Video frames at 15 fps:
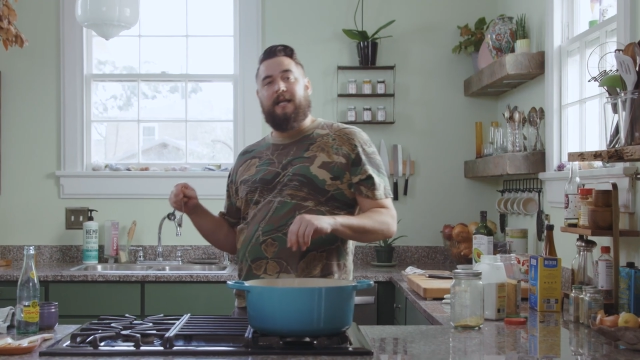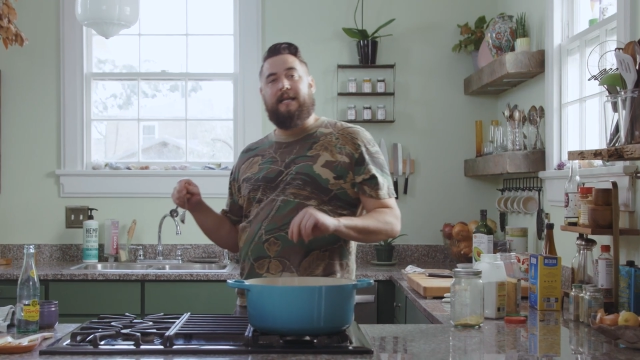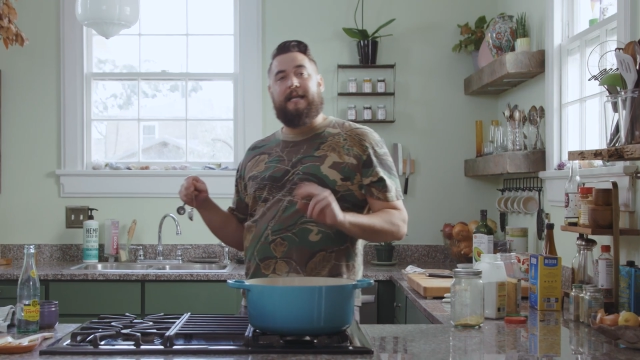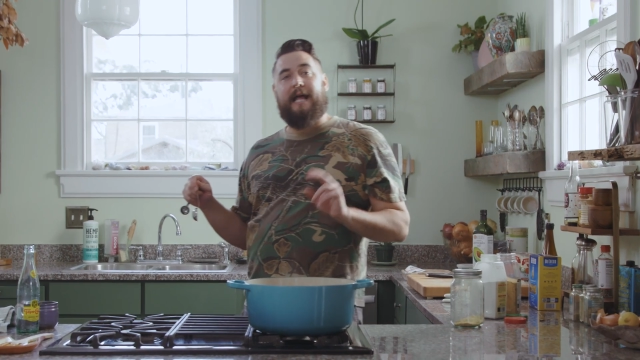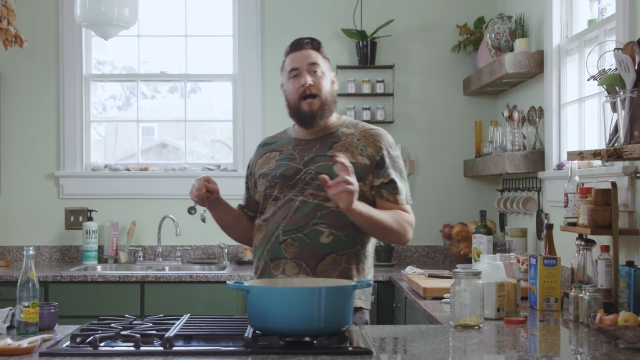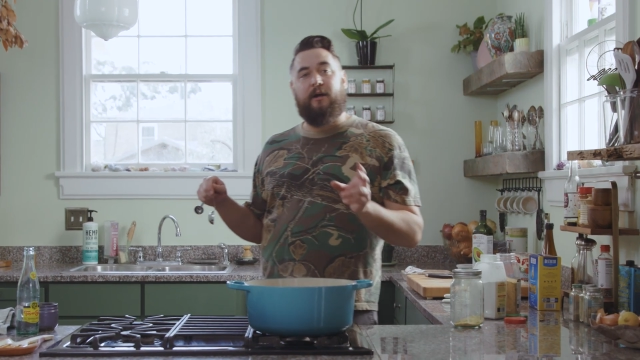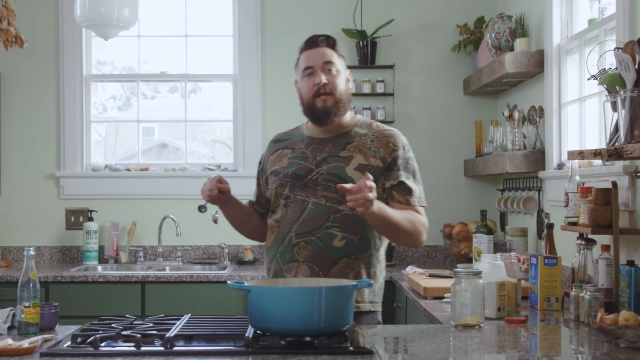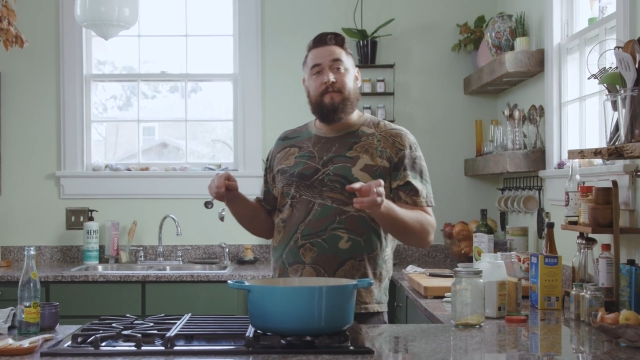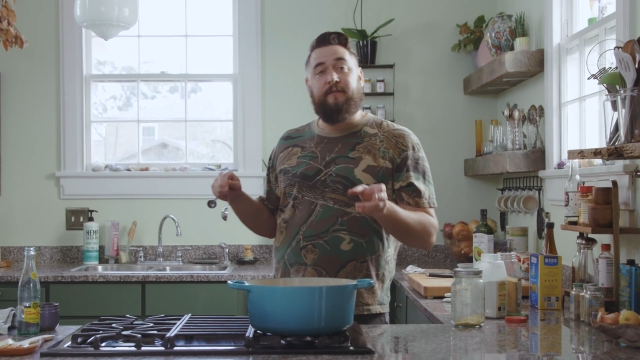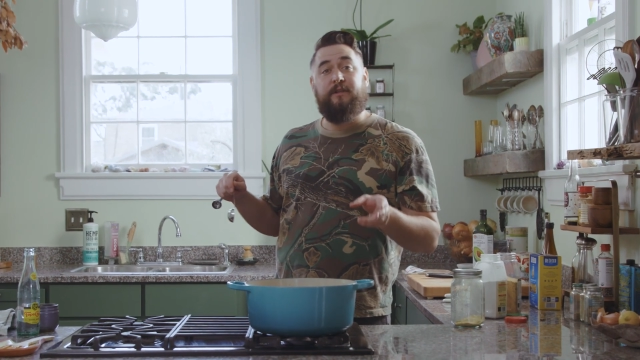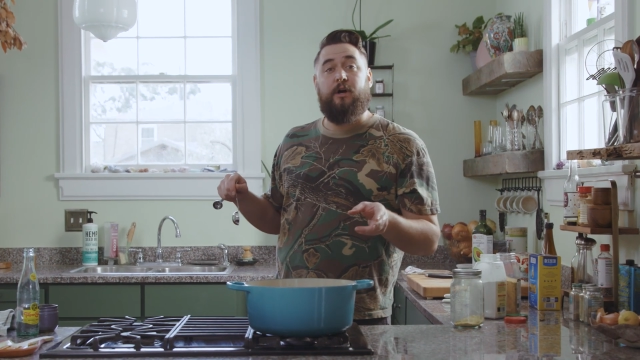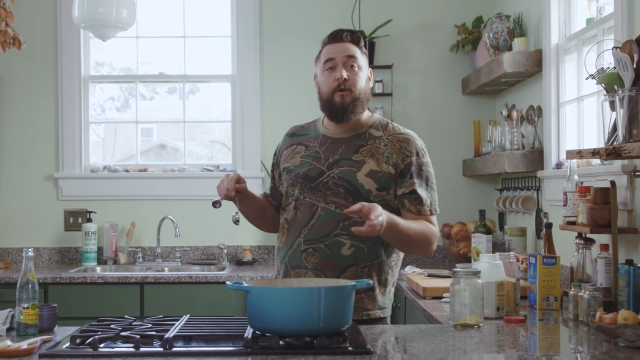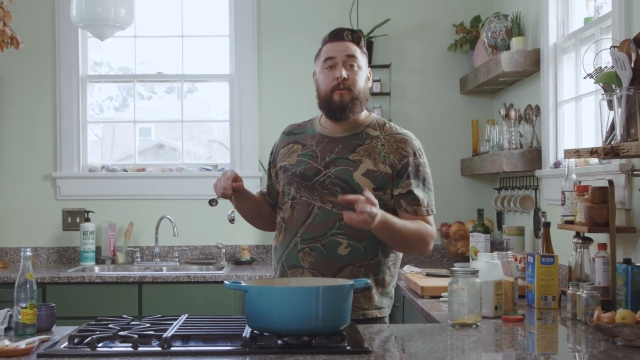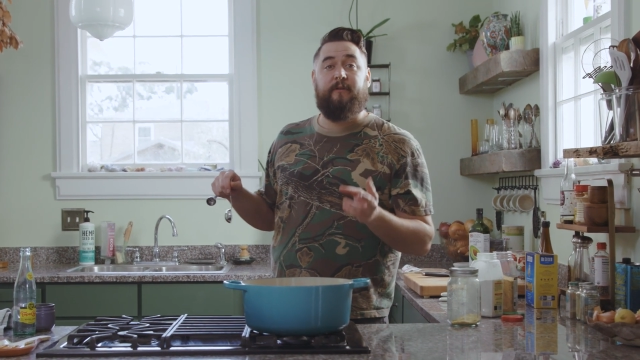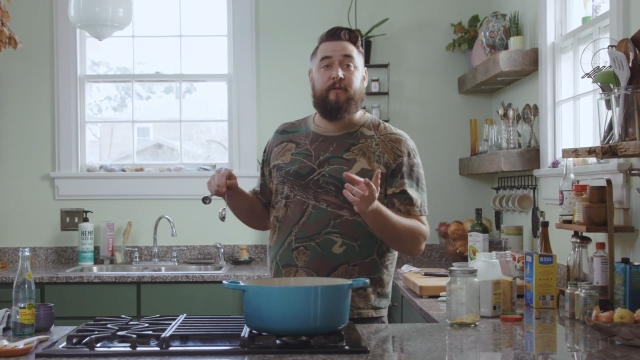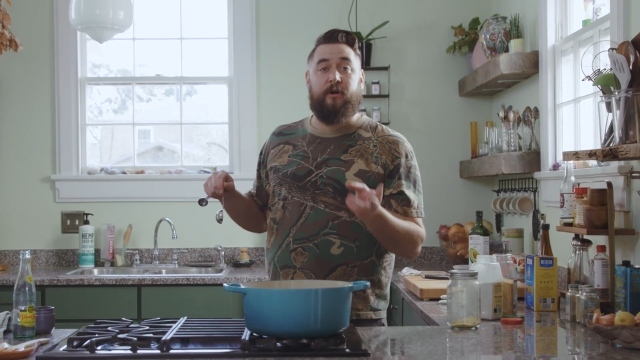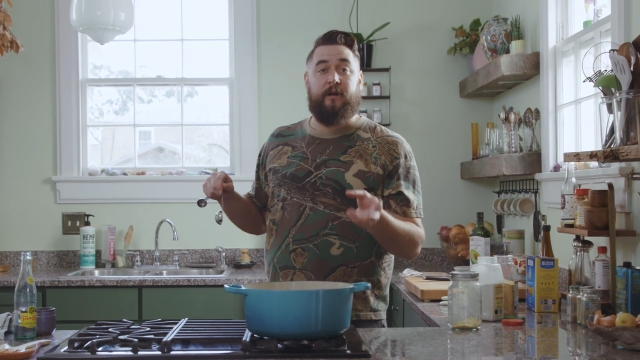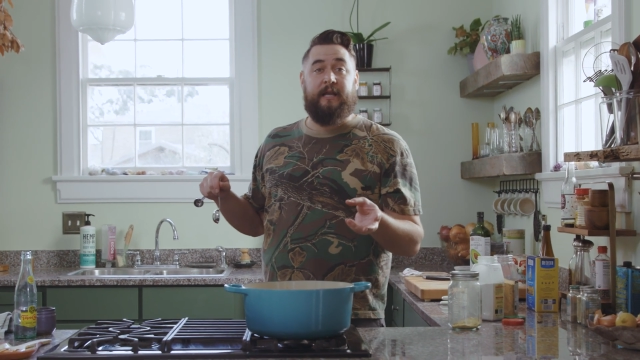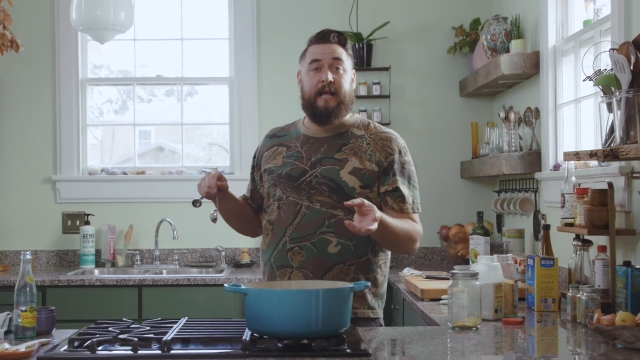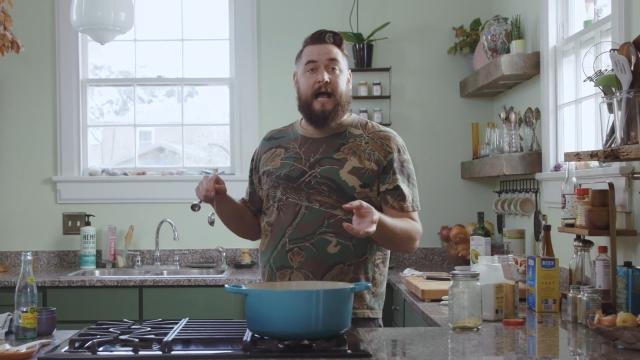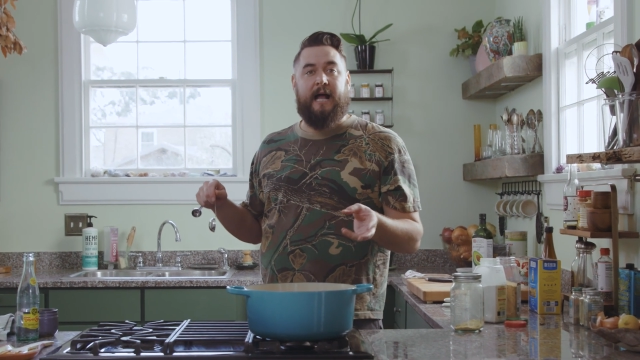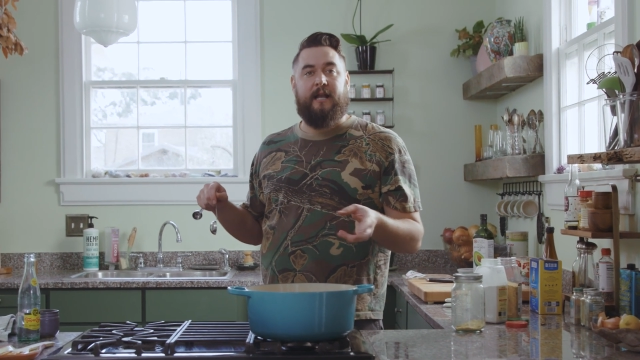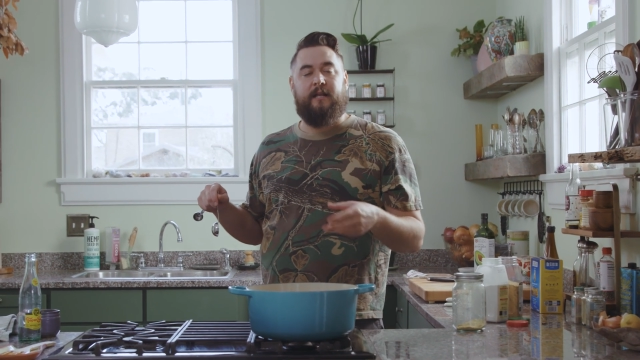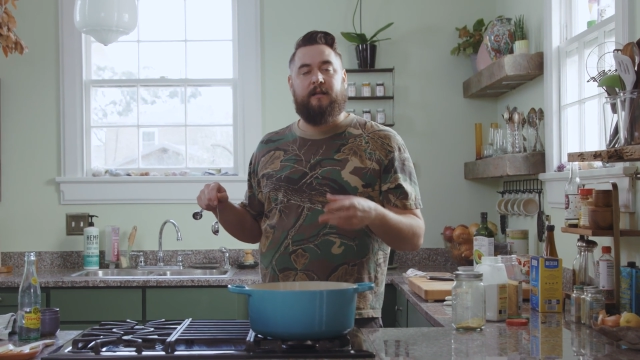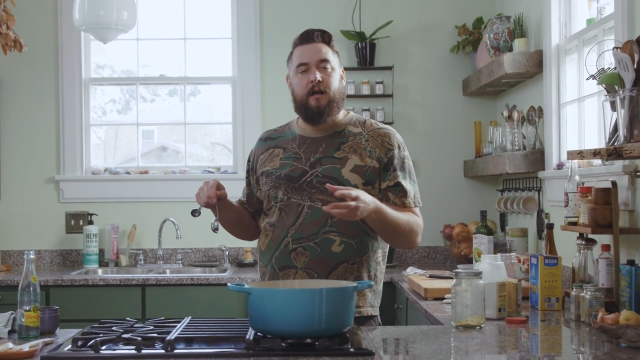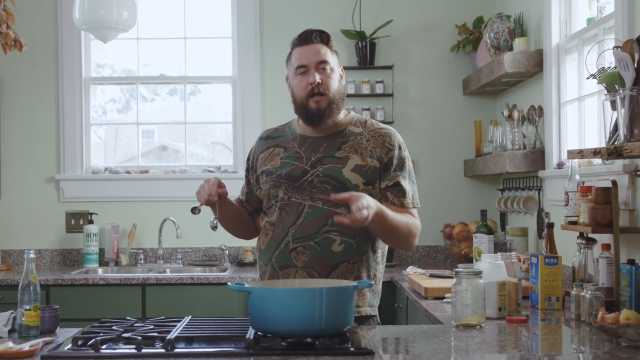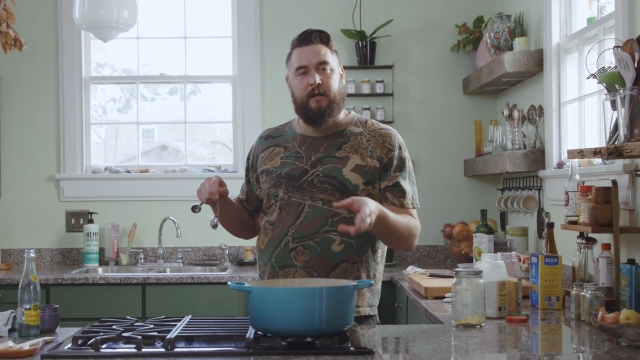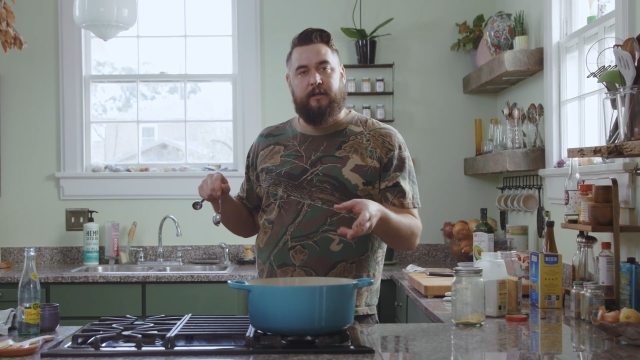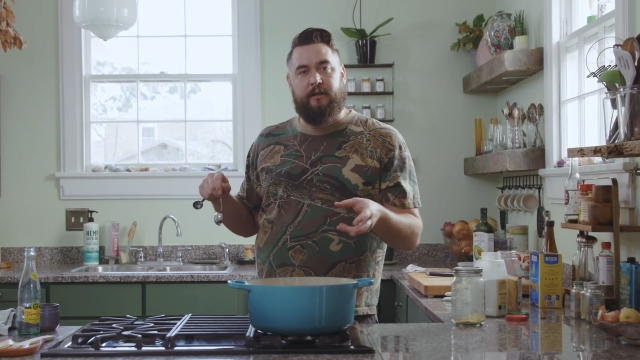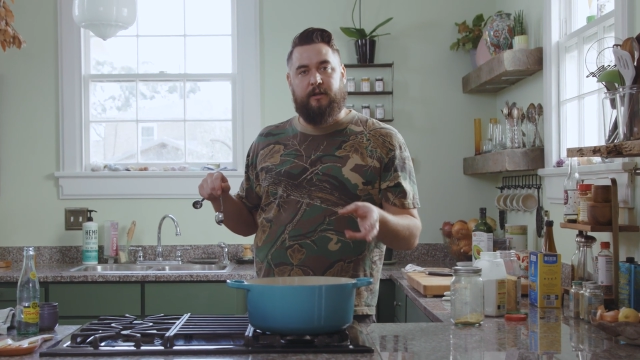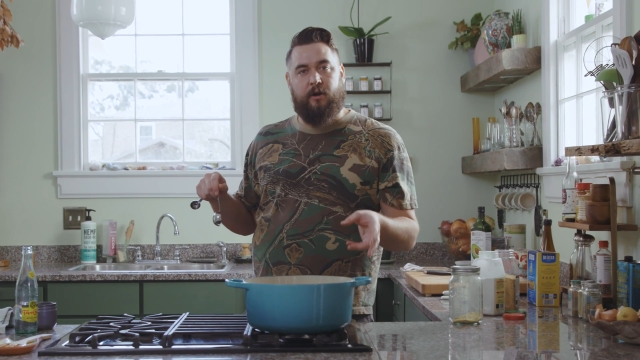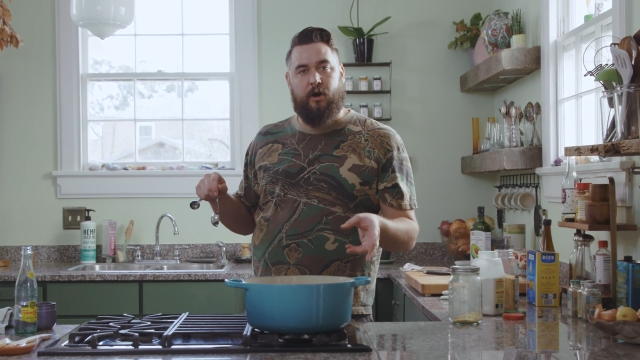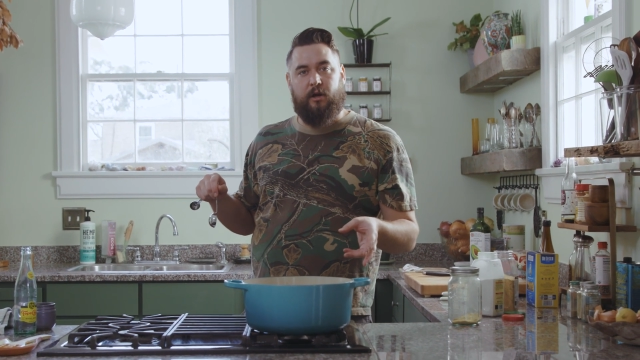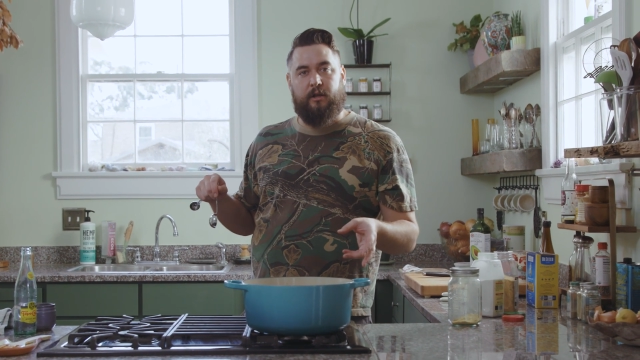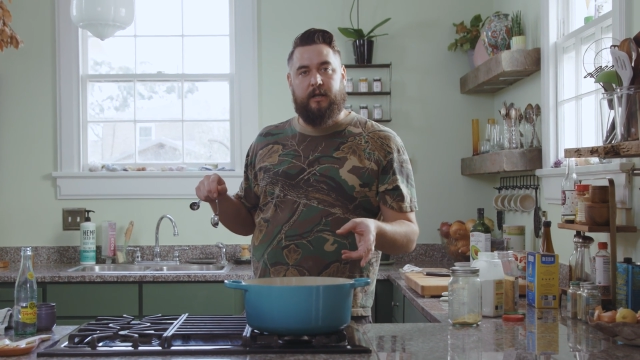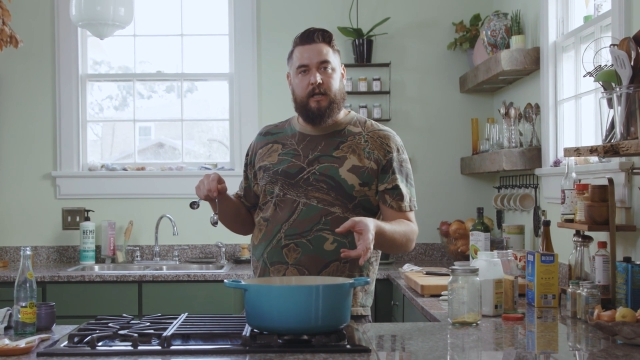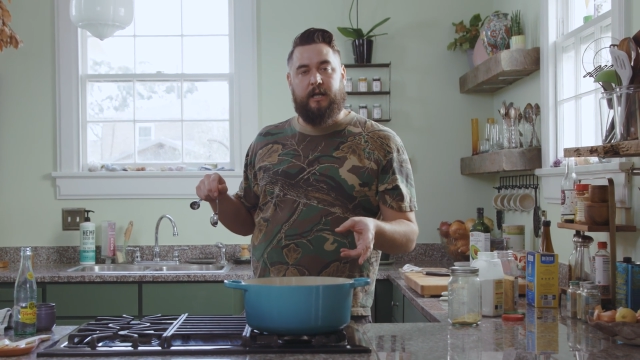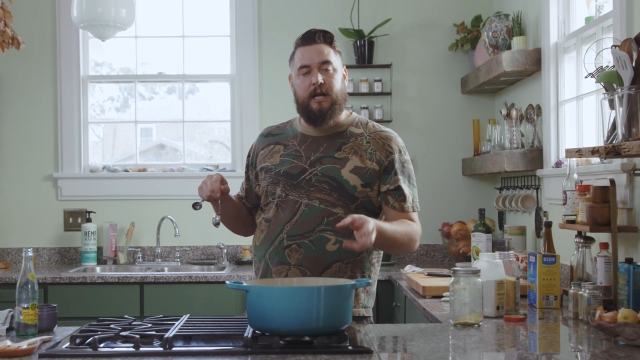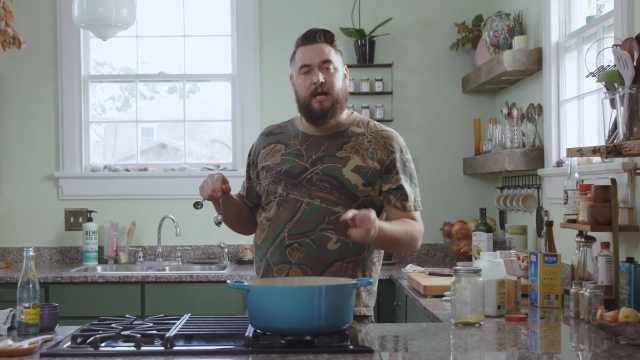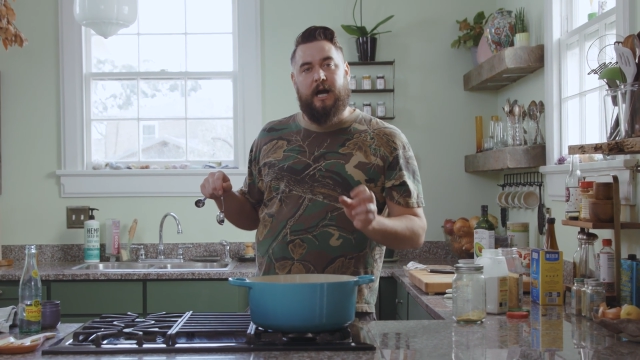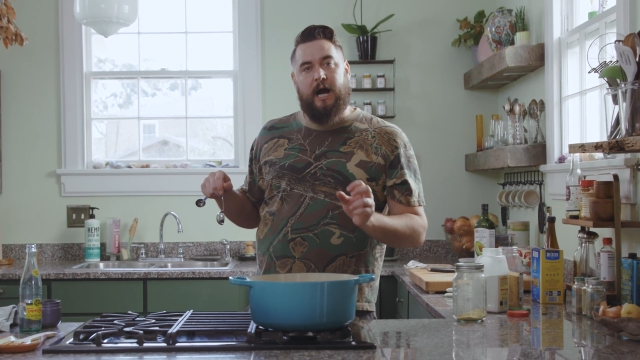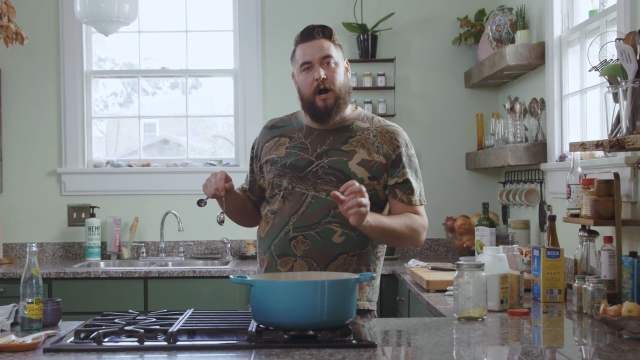Now, even though we've already added onion and garlic,